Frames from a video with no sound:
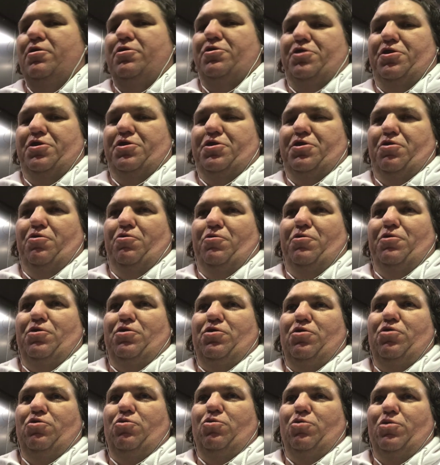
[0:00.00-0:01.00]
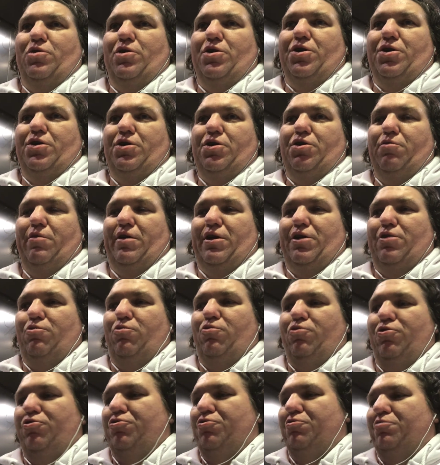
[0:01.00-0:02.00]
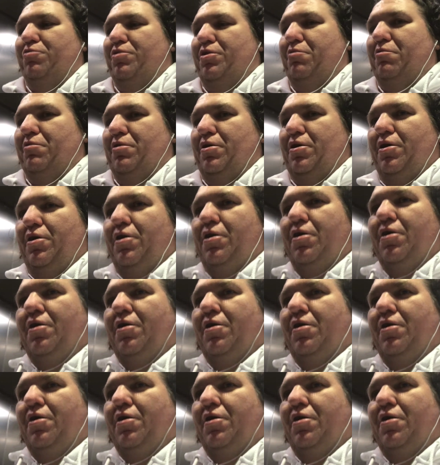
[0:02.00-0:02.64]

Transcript: just going to uh, go back to wardrobe and get my